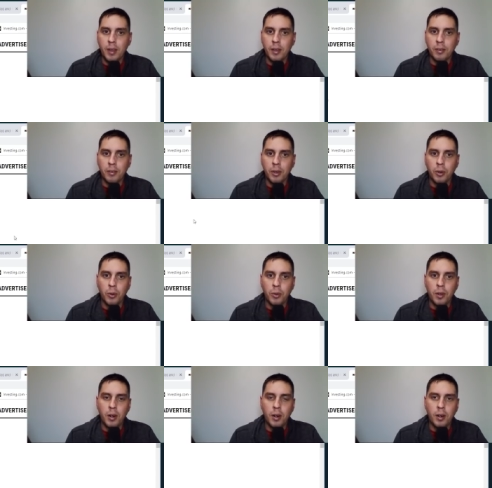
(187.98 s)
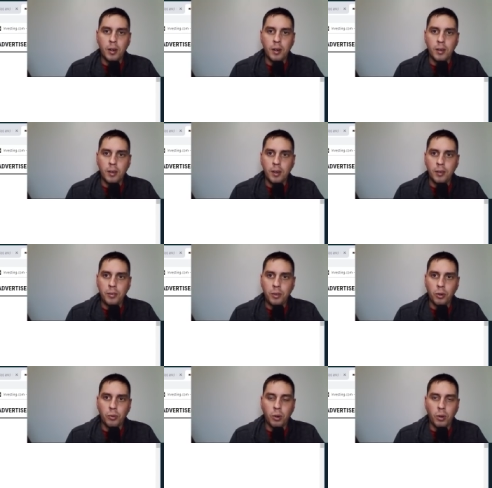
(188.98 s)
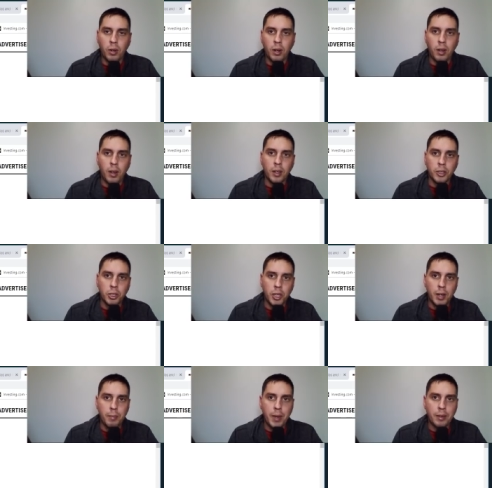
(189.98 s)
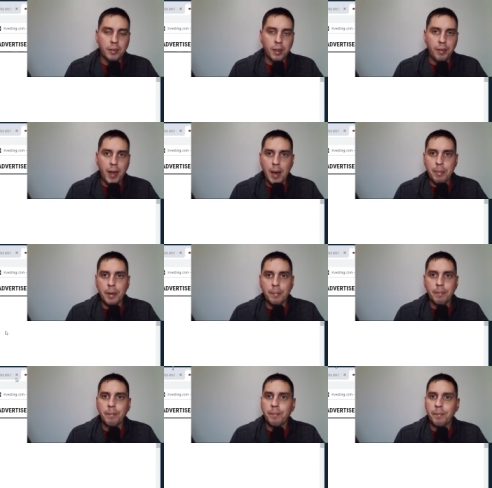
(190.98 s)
So they're they're still rolling along, trying to make stuff happen.